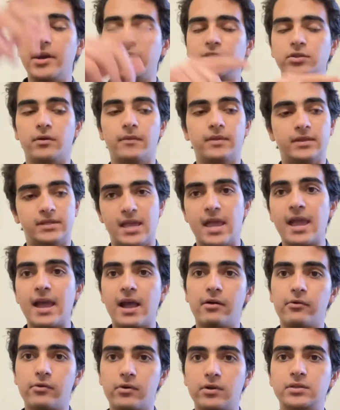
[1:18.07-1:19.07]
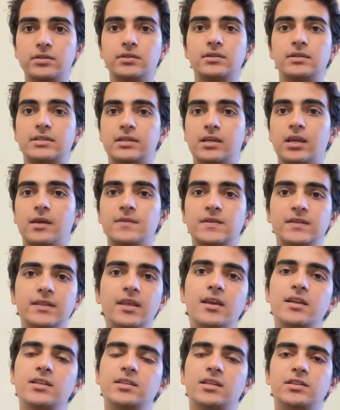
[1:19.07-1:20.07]
So 10 hours times
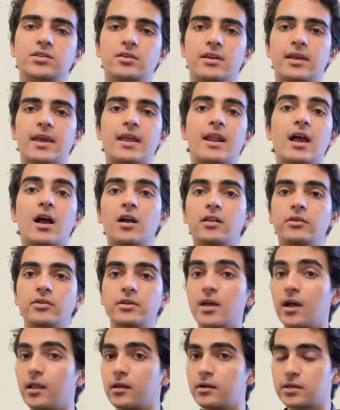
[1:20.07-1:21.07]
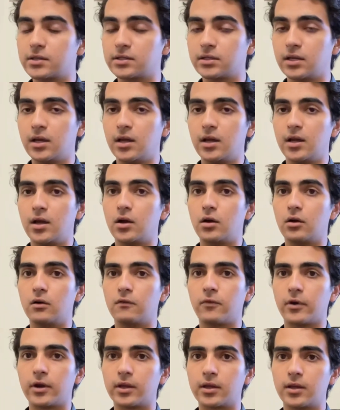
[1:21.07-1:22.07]
10, he's gonna get $100 of
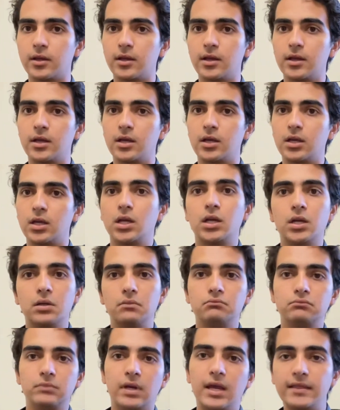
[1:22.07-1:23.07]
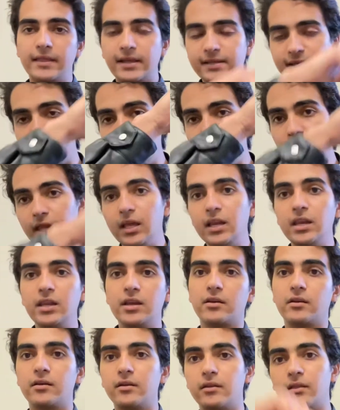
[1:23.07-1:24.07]
work. And that's a
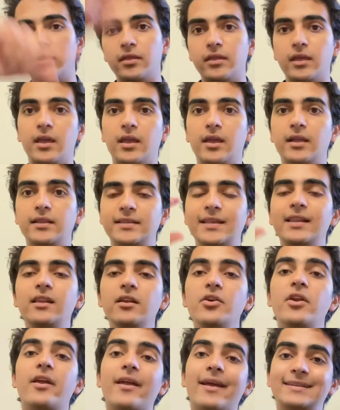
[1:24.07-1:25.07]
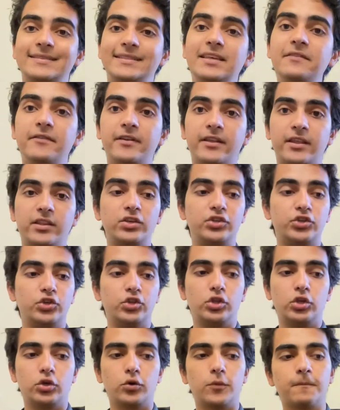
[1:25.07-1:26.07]
linear thing, that's a linear activity that you should
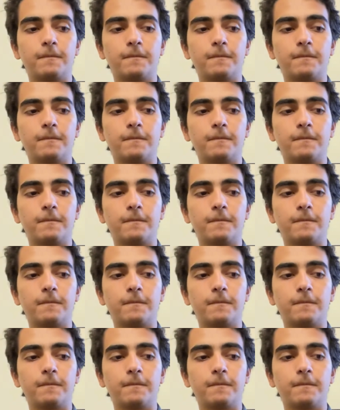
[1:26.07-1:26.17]
do.